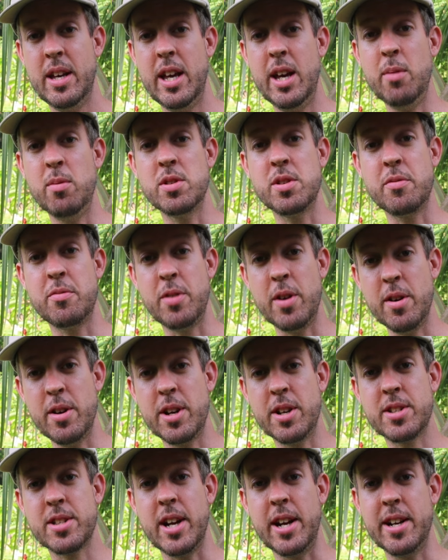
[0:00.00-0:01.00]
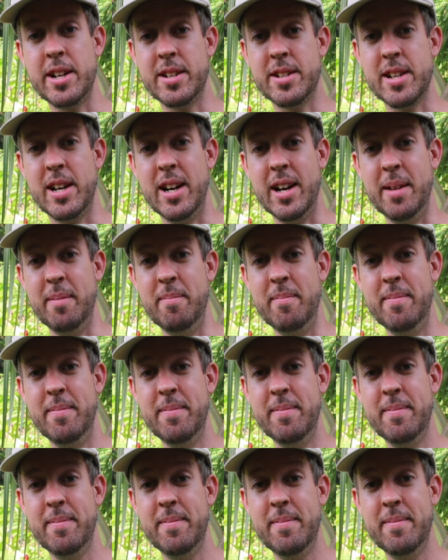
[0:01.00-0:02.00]
It was a very exciting time,
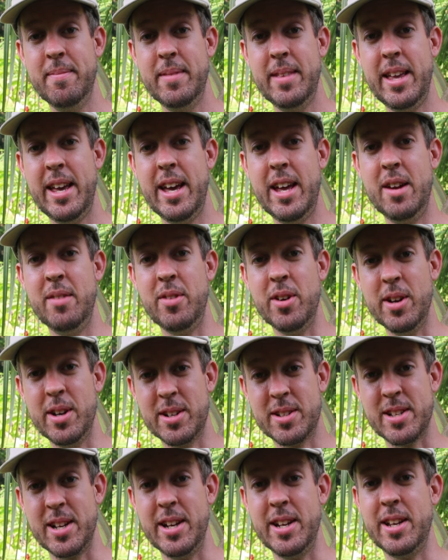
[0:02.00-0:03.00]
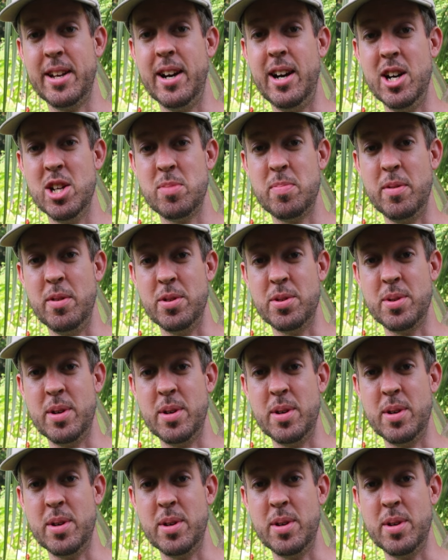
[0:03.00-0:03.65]
and a very exciting hospital